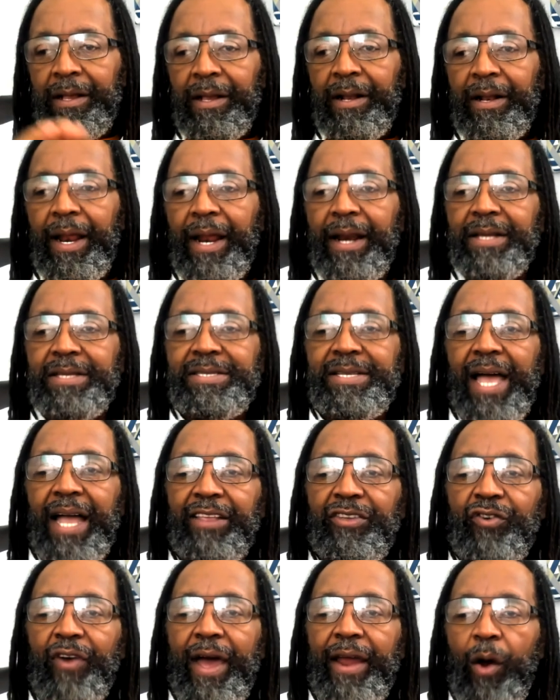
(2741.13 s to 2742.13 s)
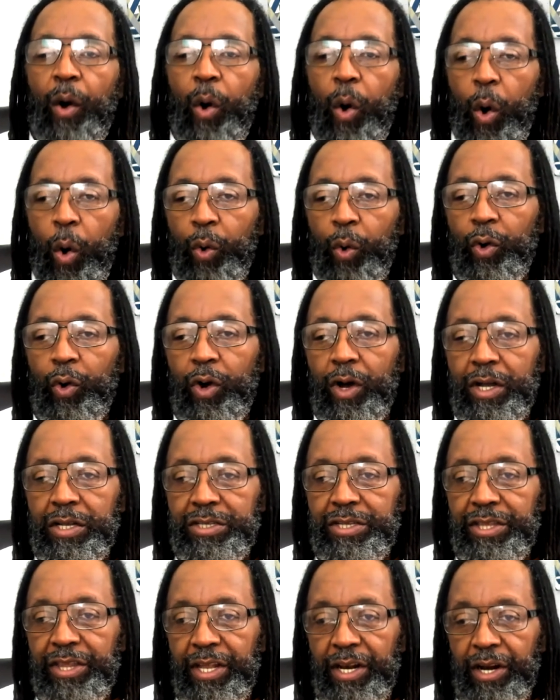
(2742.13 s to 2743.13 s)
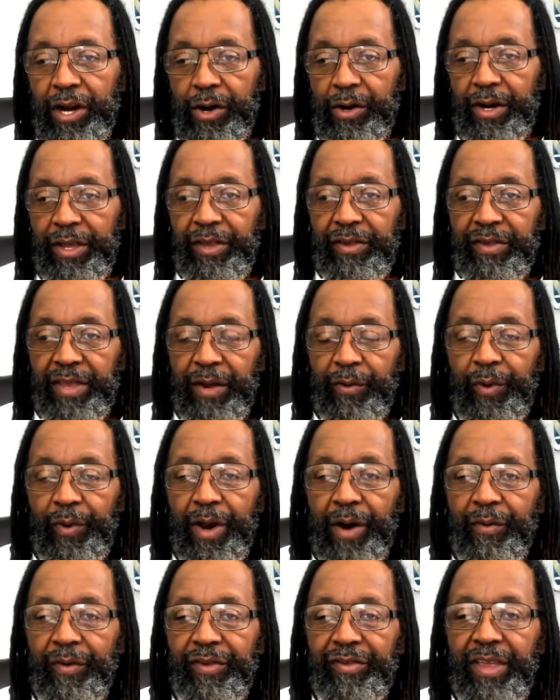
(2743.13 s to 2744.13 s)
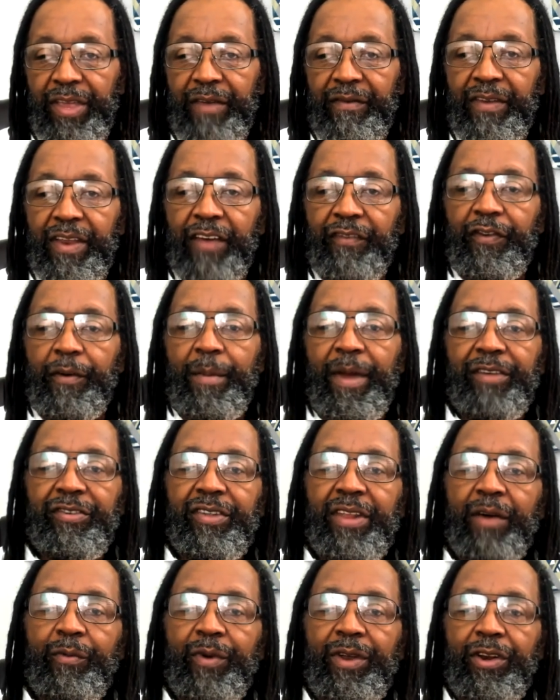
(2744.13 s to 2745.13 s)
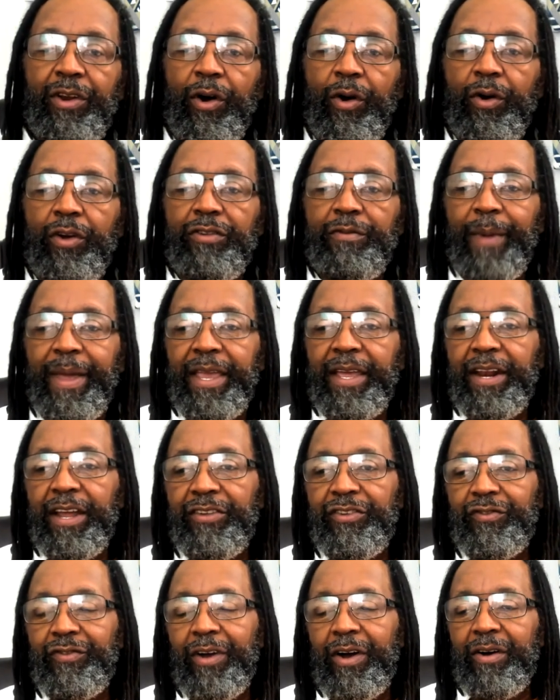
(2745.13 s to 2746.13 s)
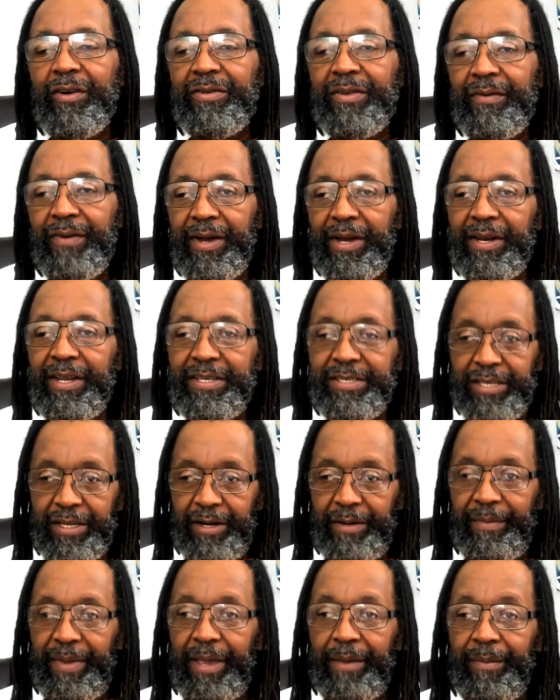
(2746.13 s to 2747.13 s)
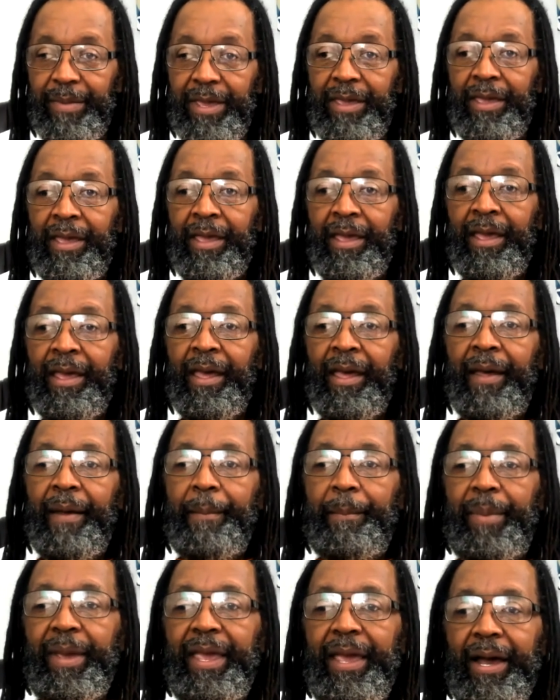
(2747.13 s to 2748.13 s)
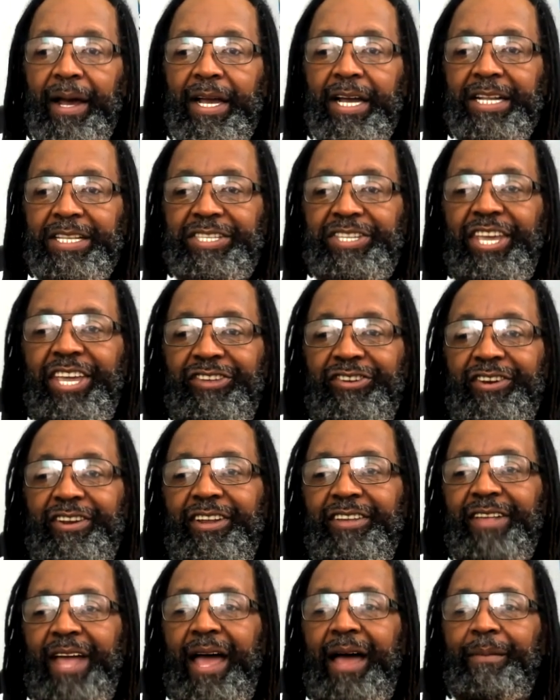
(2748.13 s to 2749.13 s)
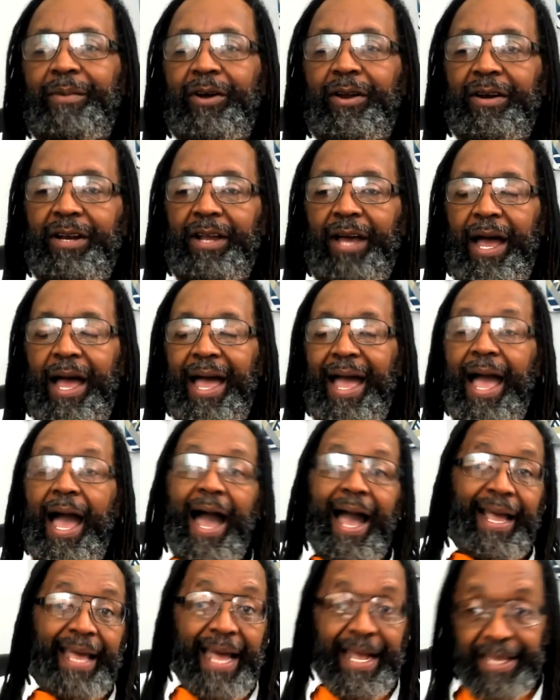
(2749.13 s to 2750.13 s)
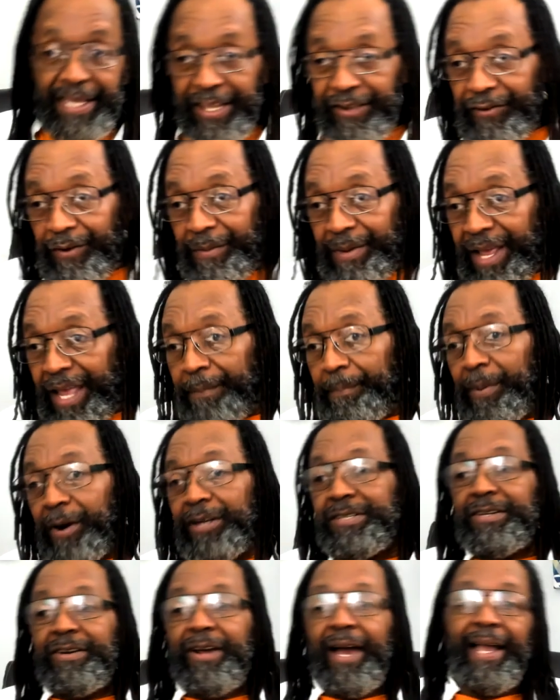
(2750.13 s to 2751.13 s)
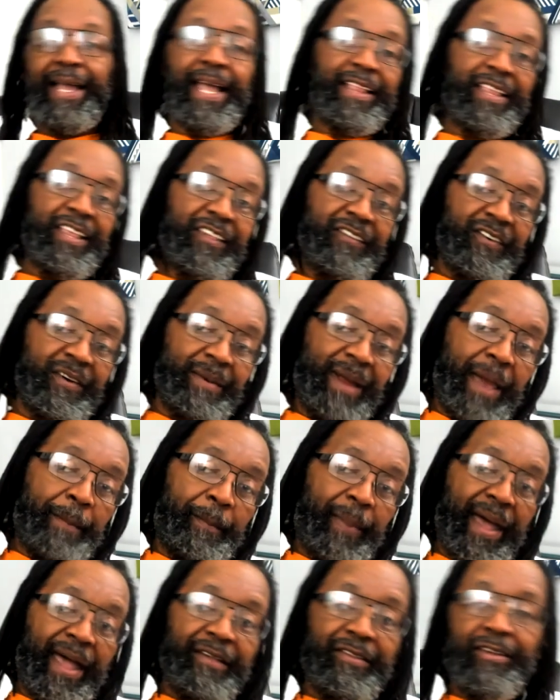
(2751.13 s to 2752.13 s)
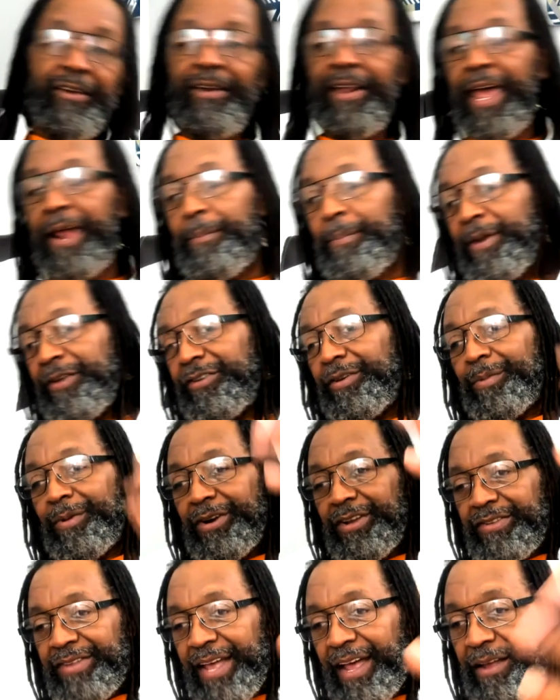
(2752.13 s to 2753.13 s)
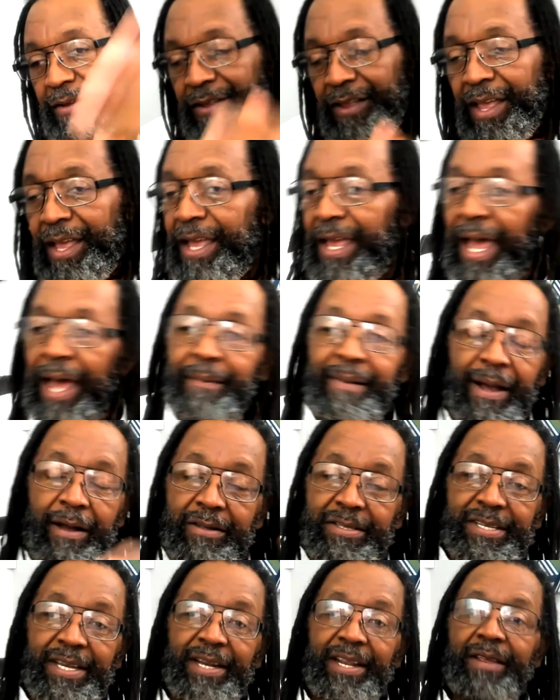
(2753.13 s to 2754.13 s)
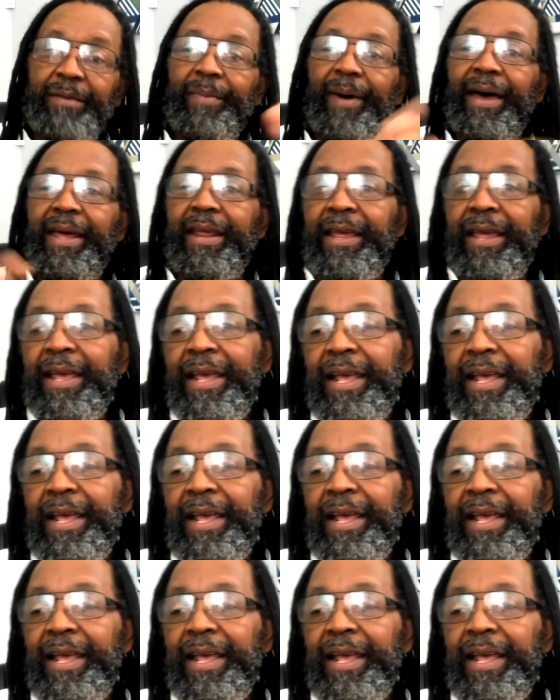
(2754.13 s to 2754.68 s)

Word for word: Let us not try to hold on to the learnings that we are receiving, information that we know is making us strong and say, well, that's going to make me be a good teacher. This I'm going to I, I got this from that person or I got this from that pastor or that bishop or this I'm not going to tell anybody